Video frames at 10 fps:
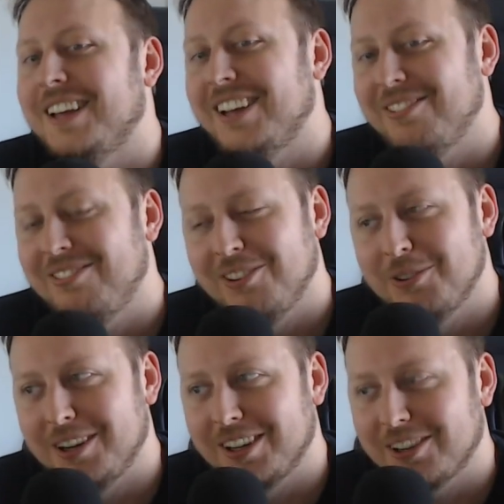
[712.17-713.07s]
if you
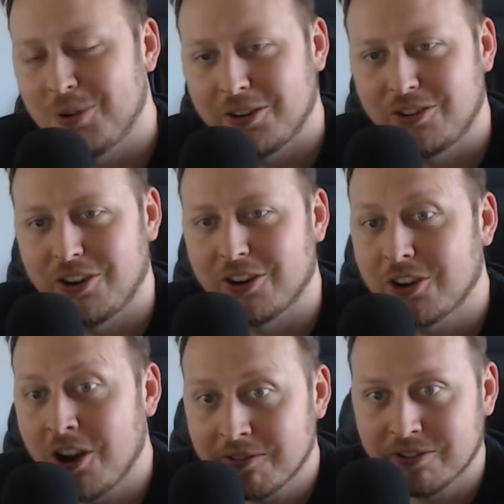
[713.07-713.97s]
uh, watched our
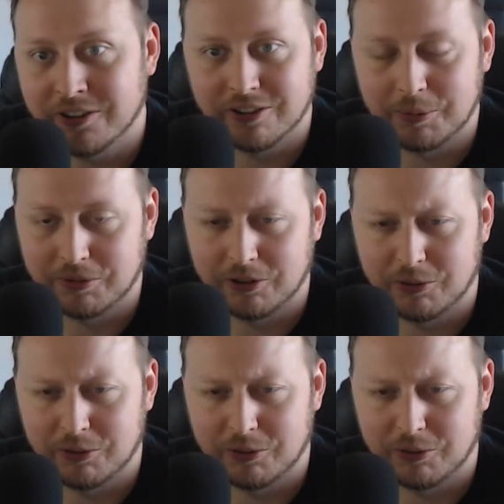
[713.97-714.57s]
conference episode,